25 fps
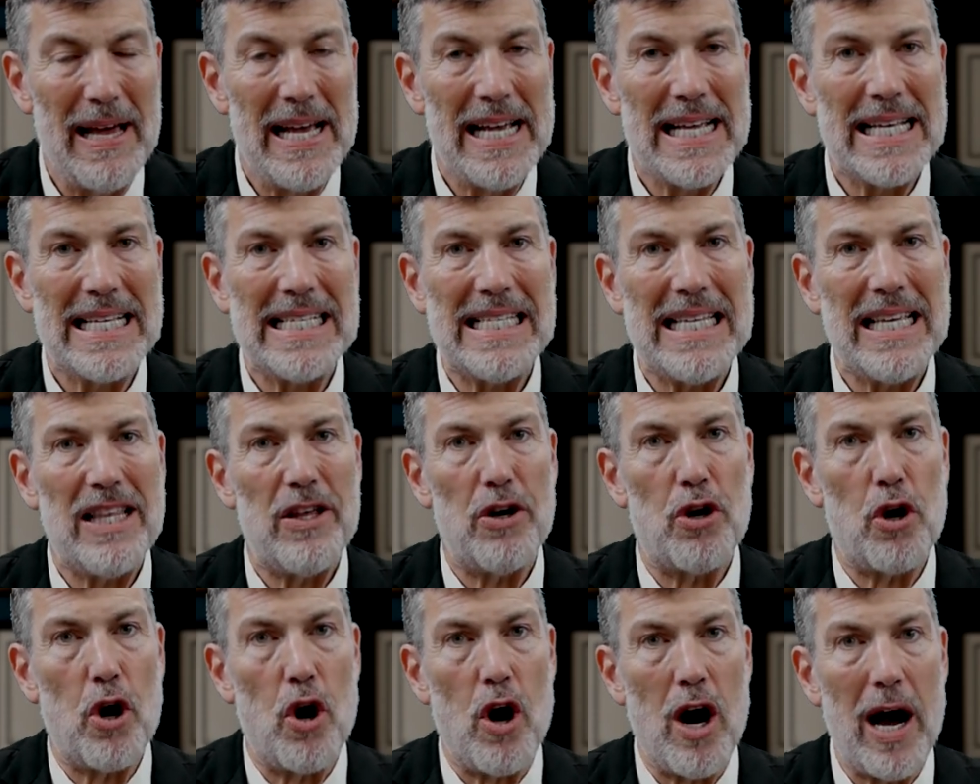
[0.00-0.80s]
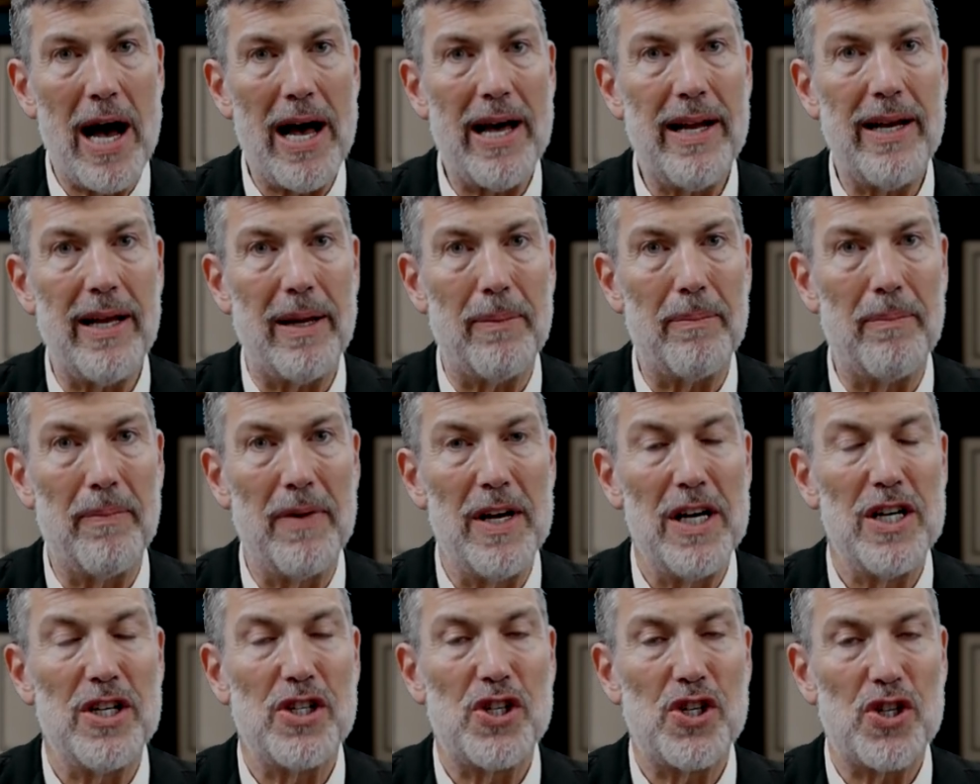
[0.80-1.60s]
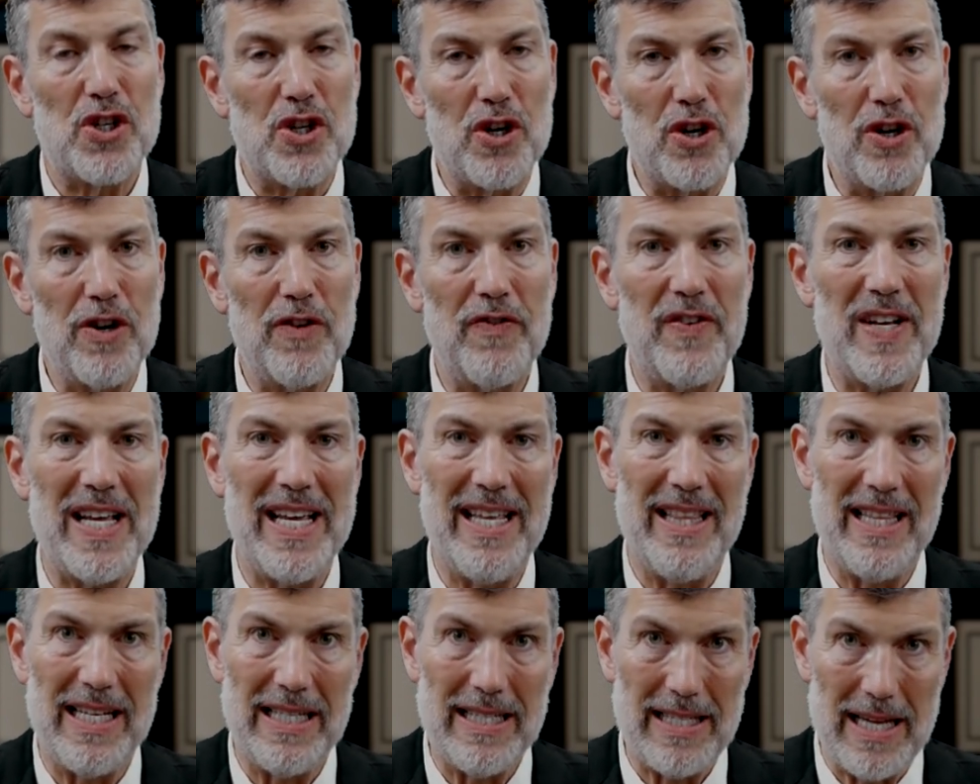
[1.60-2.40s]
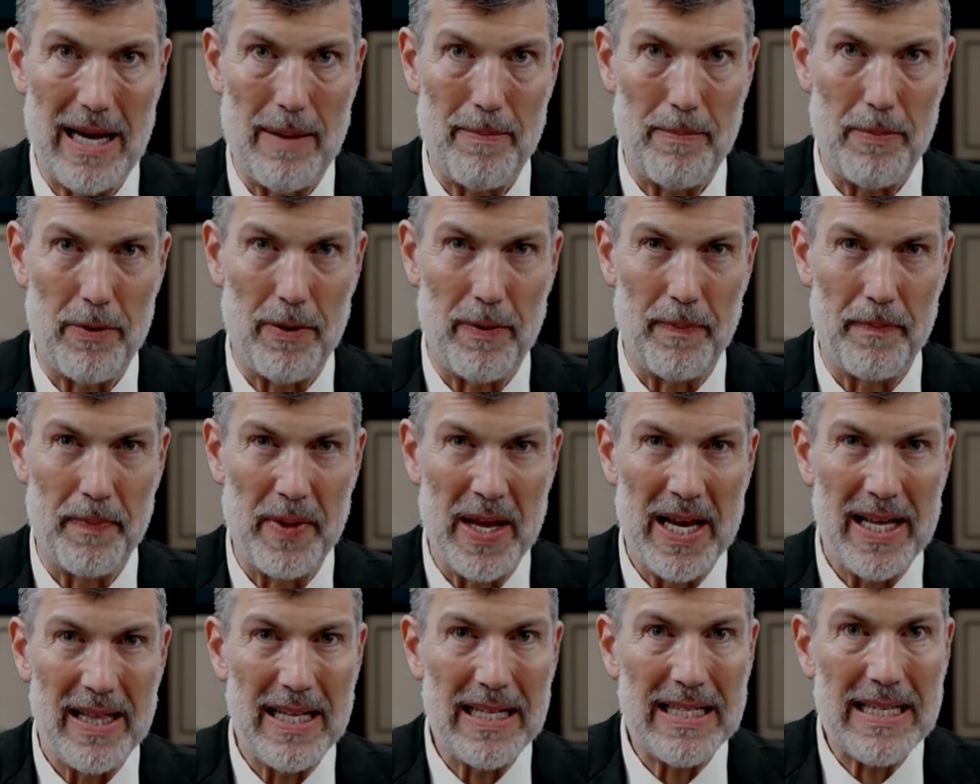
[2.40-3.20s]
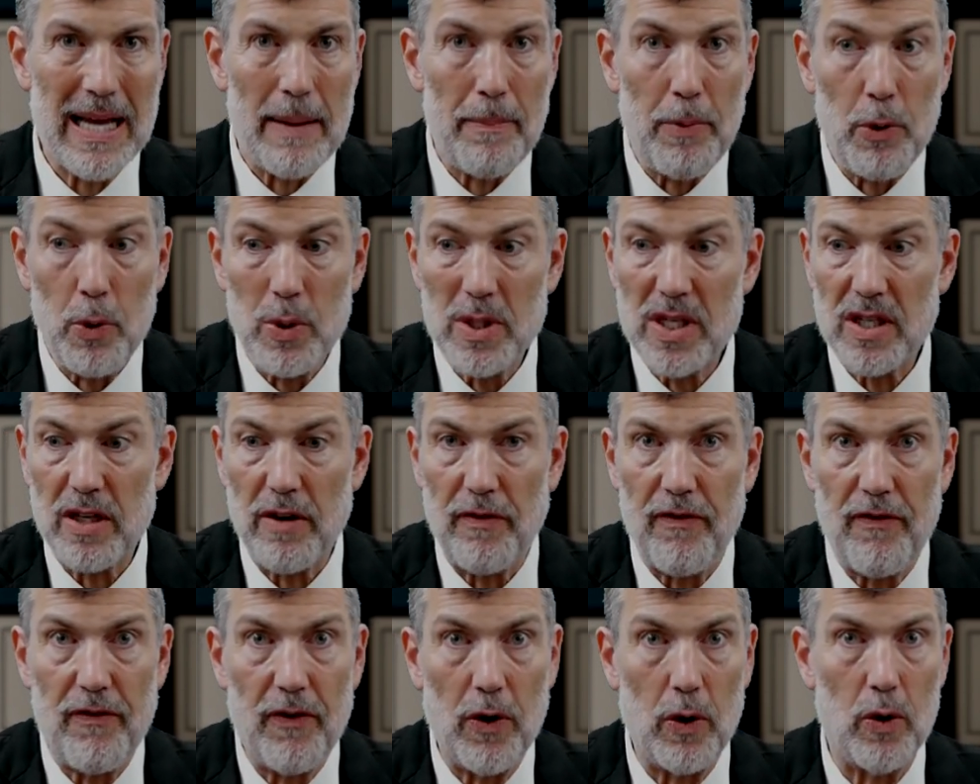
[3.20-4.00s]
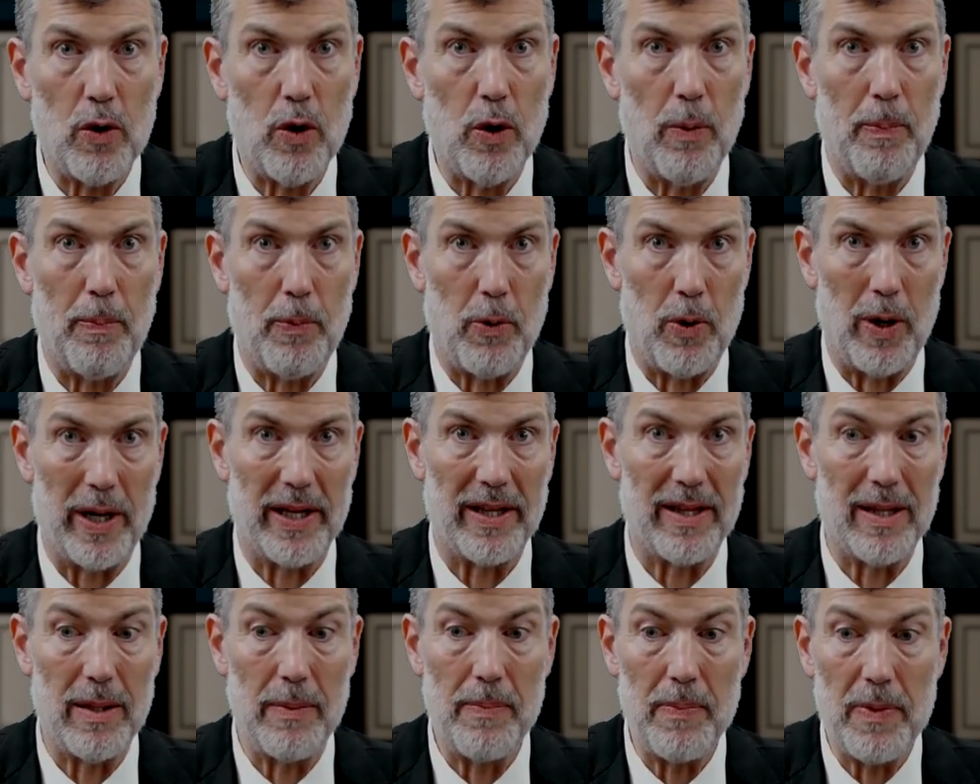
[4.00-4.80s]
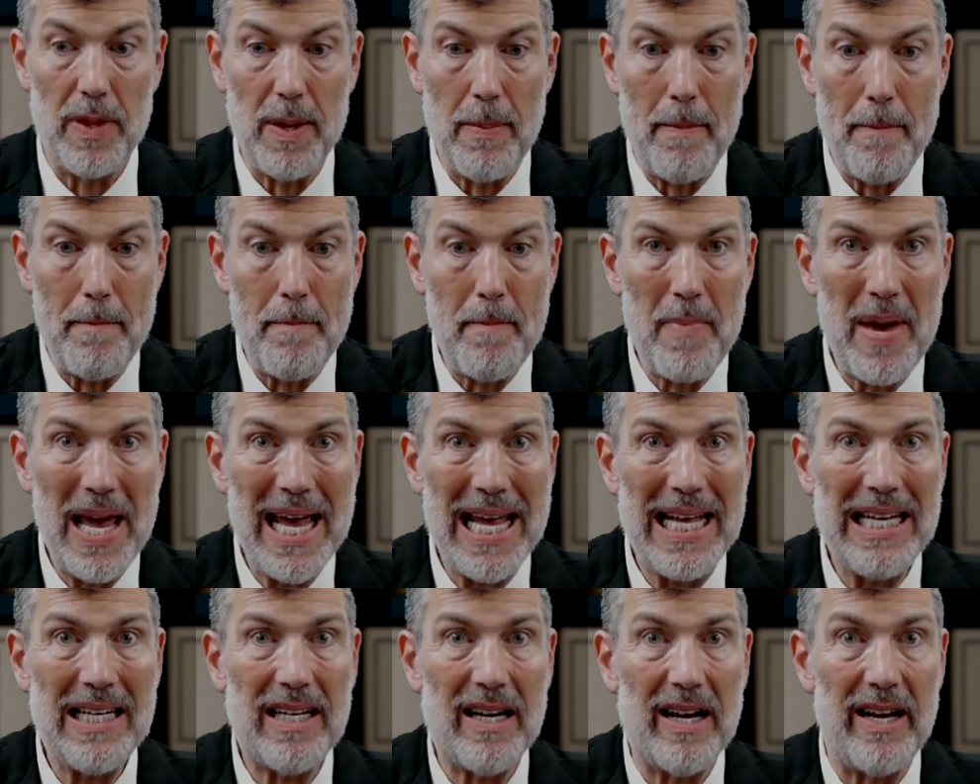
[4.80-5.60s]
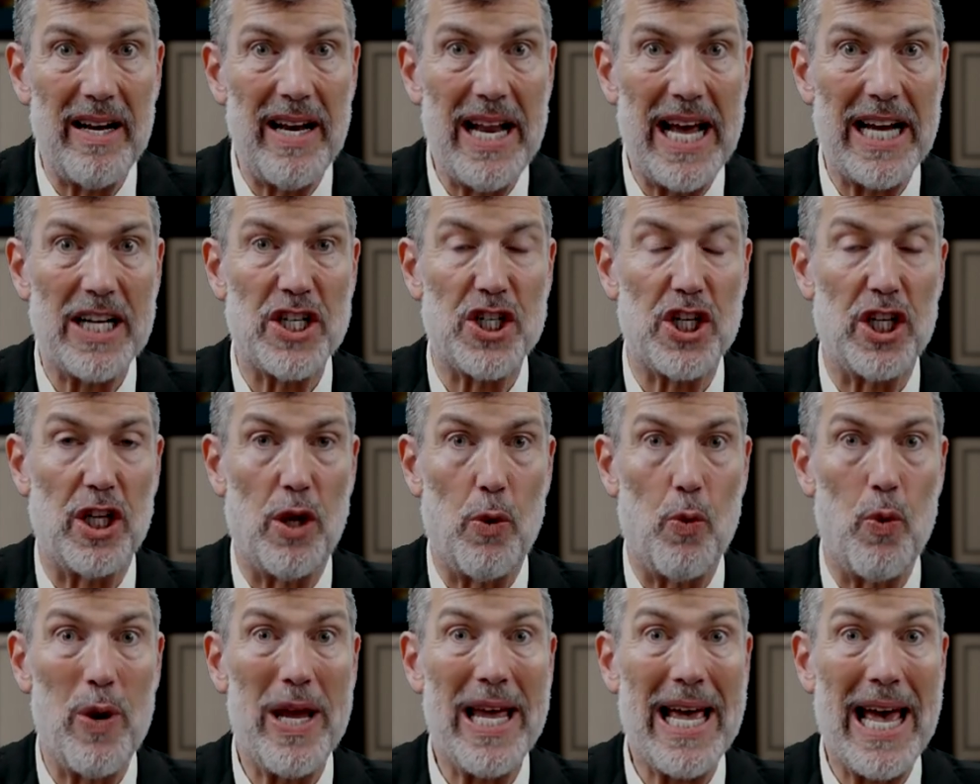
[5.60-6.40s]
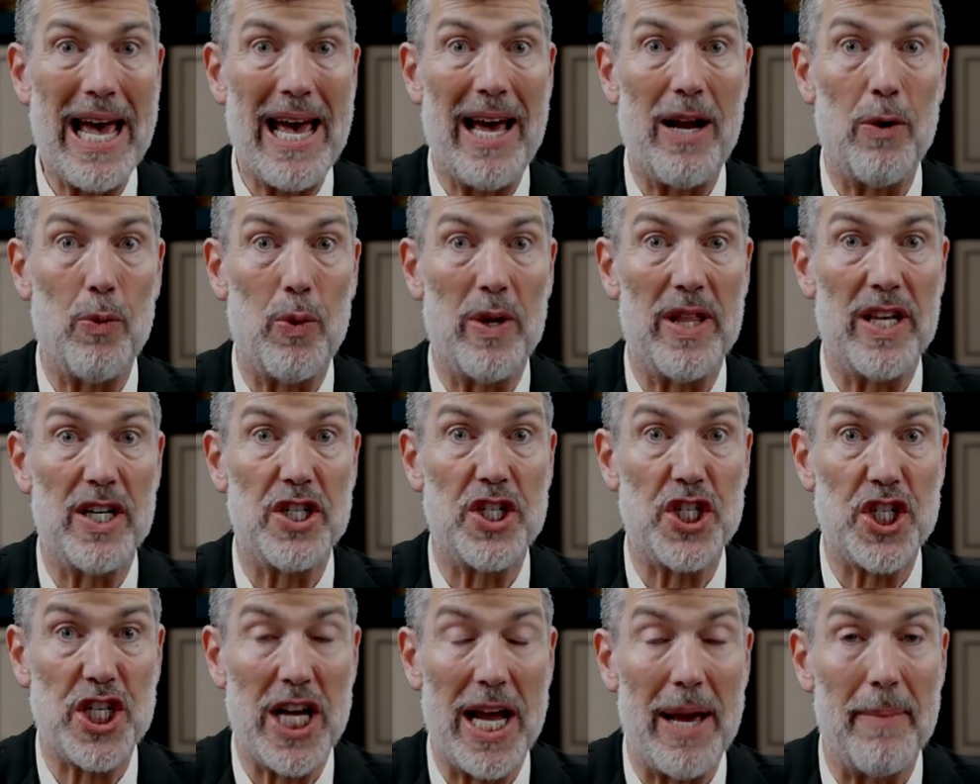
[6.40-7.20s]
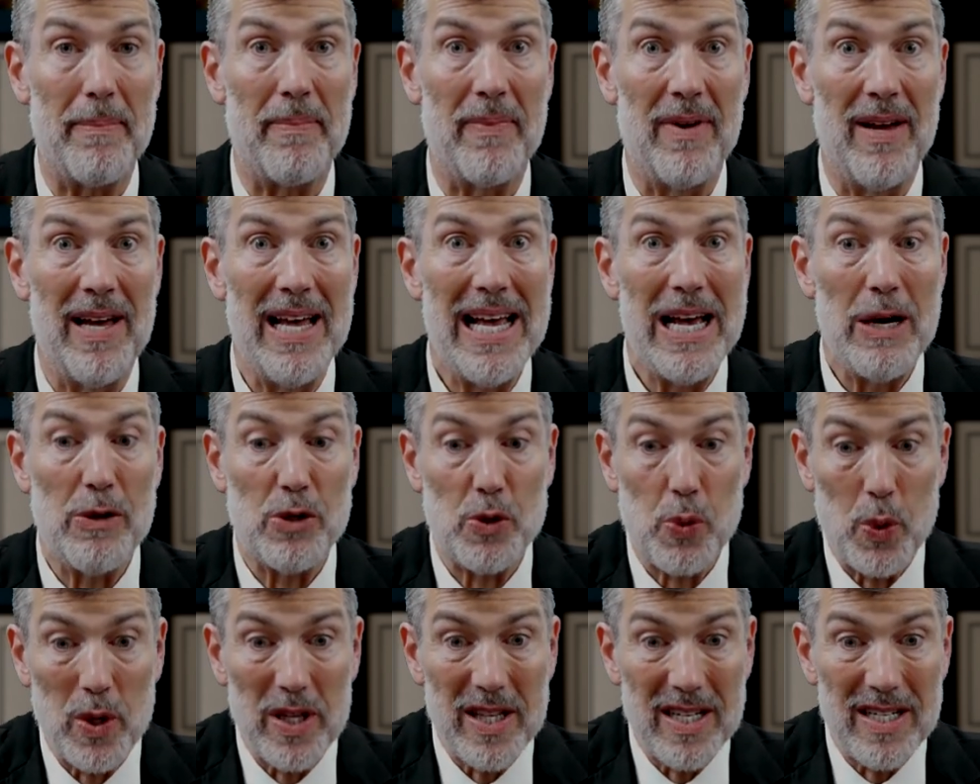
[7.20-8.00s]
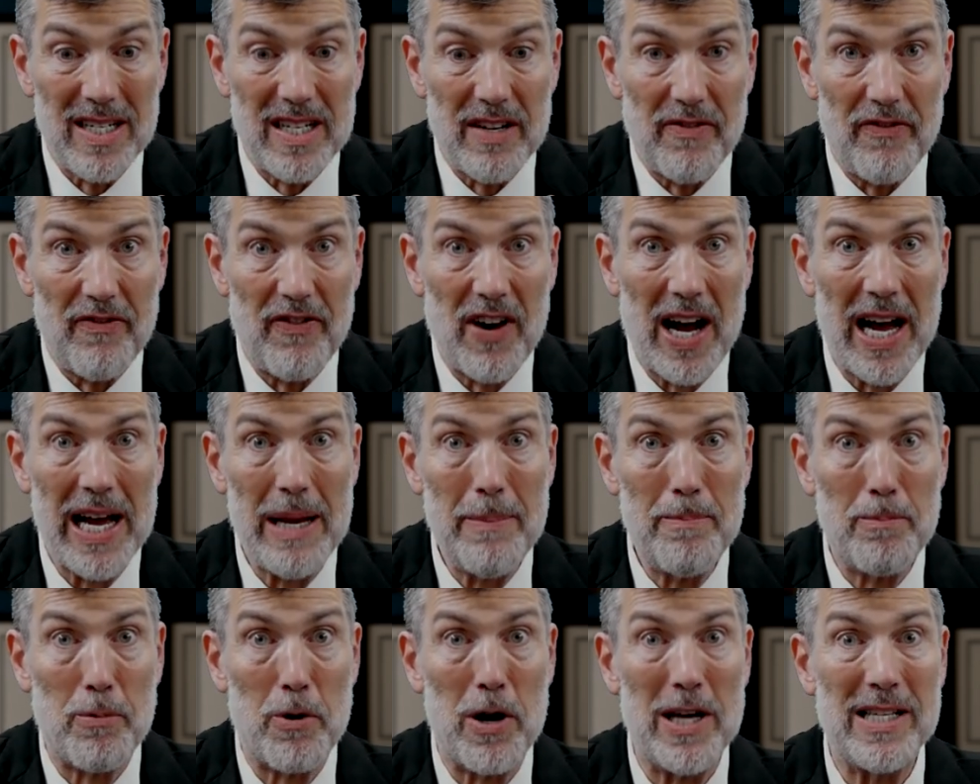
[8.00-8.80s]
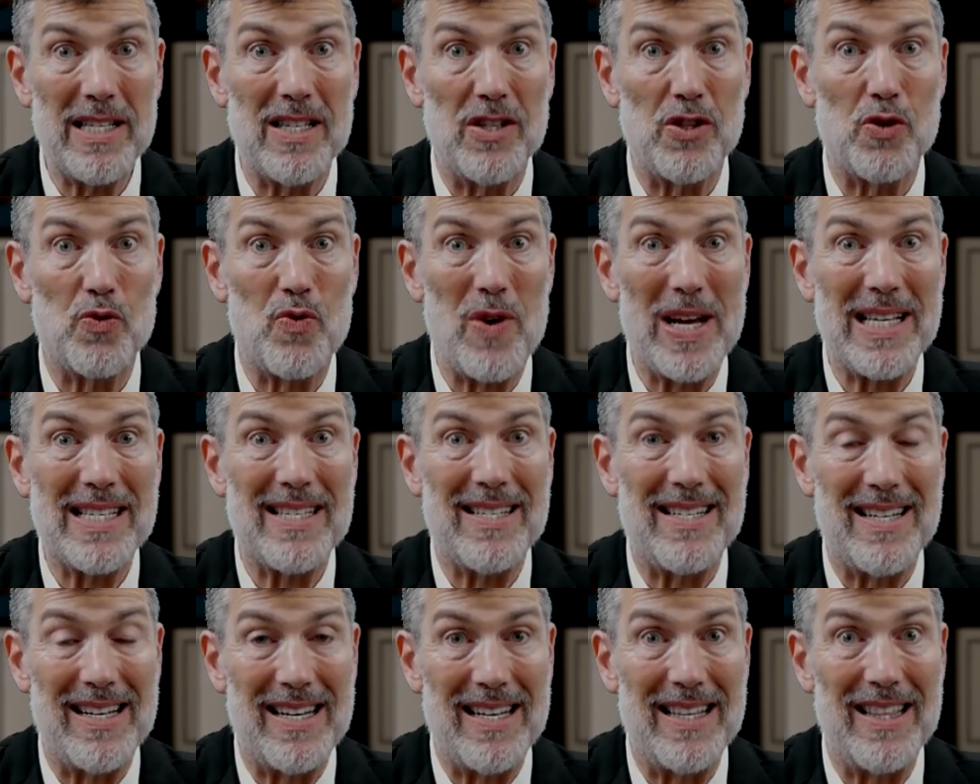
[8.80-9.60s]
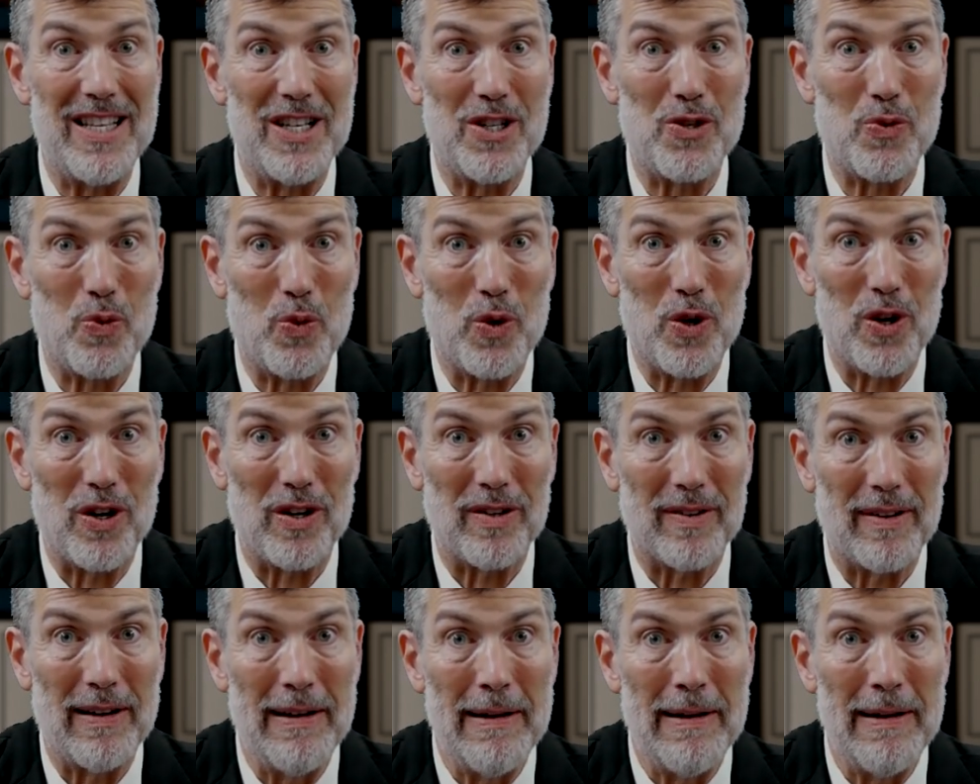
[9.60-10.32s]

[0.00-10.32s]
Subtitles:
You see, the Kohanim served in the temple. The temple was the focal point, the main connection that we had with Hashem. It was where the divine presence rested in this world.